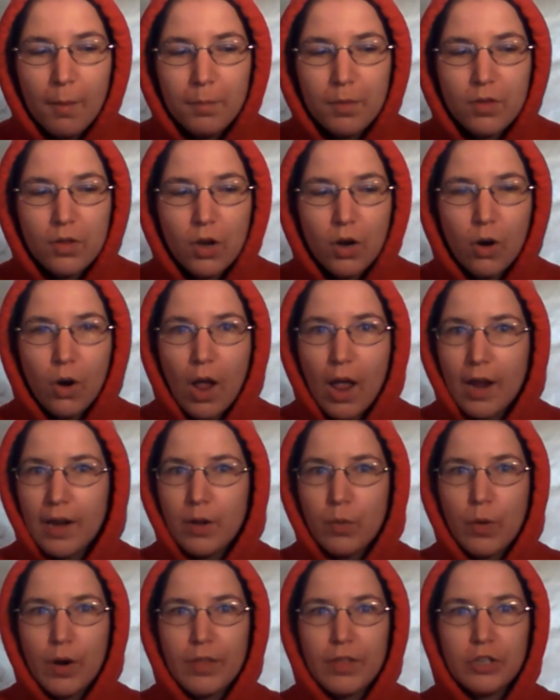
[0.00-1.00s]
So
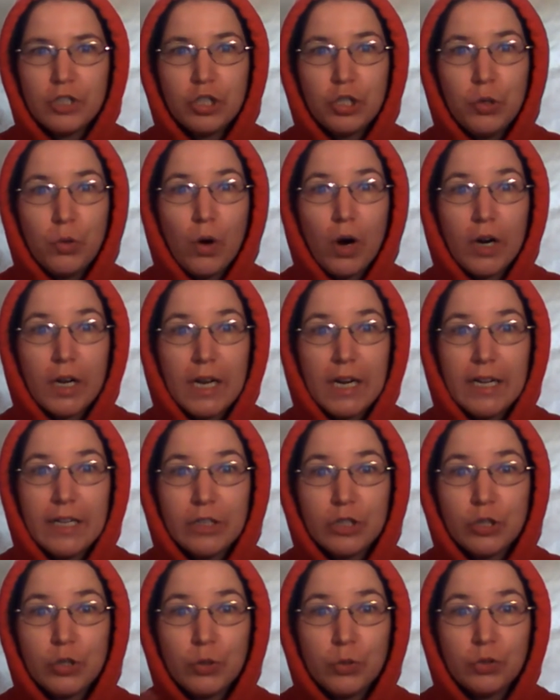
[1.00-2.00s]
anywhere that you are
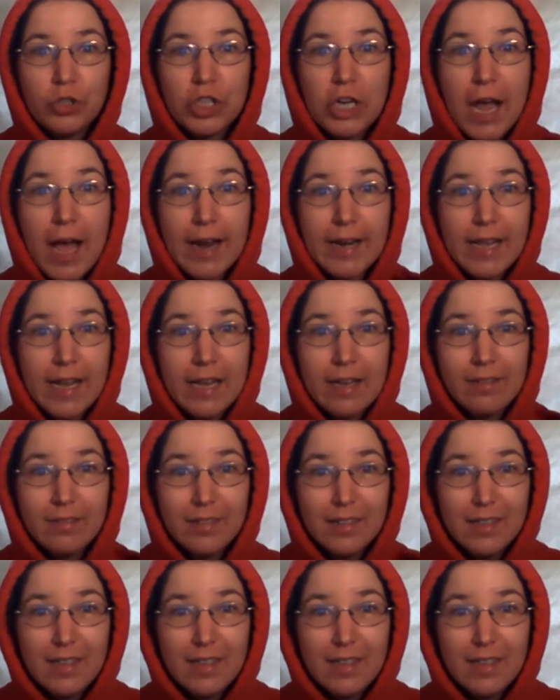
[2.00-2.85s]
getting too chatty